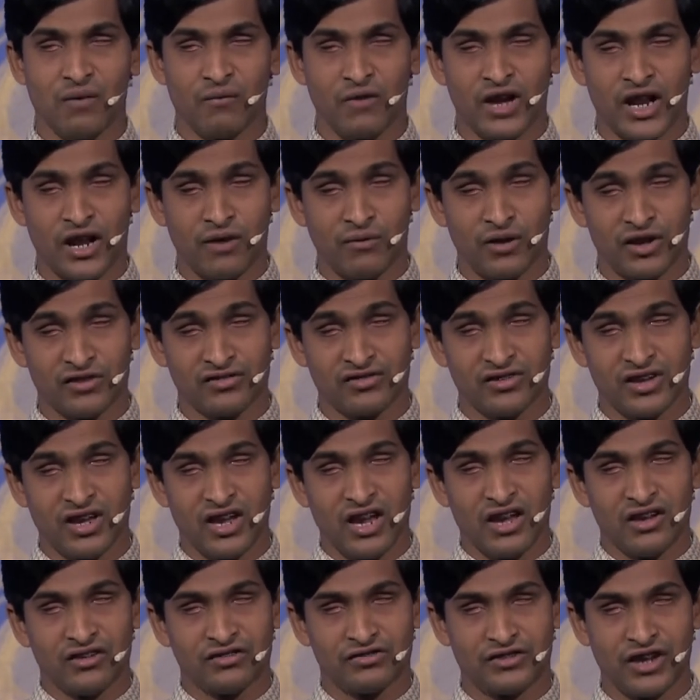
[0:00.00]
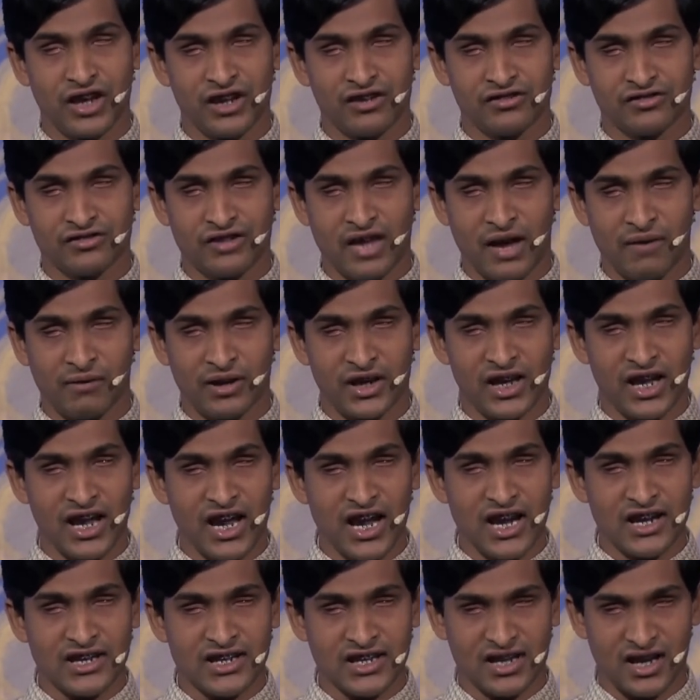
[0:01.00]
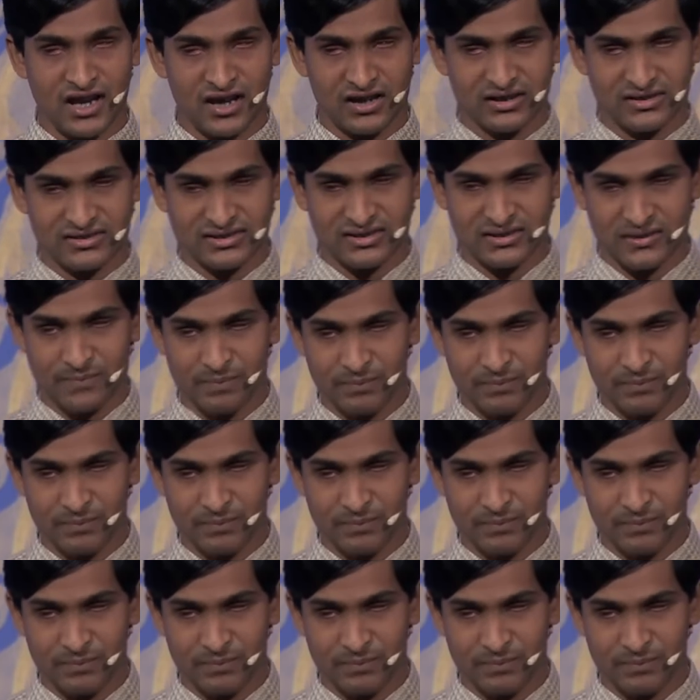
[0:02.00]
when I was 6, 7, 8 years.